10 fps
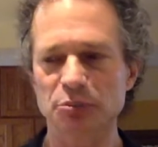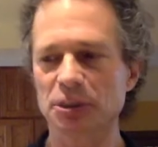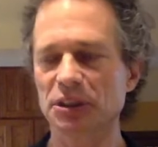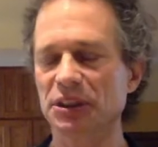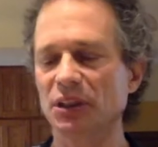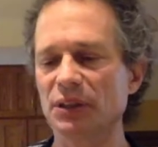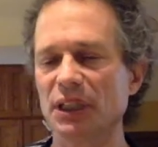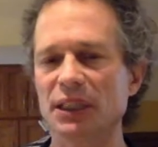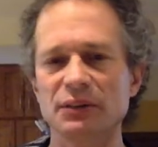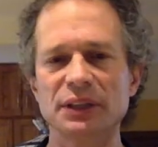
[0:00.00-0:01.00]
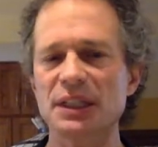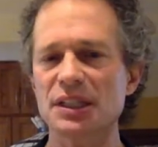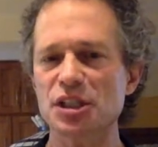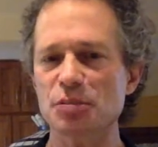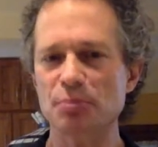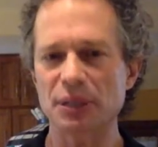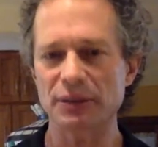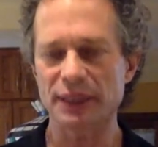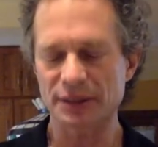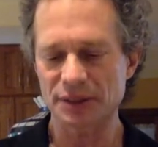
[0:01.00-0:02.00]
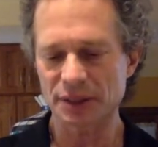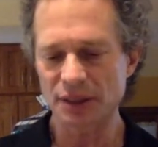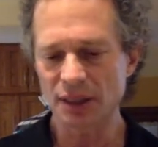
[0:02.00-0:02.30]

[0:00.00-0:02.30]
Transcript: A persona can only experience,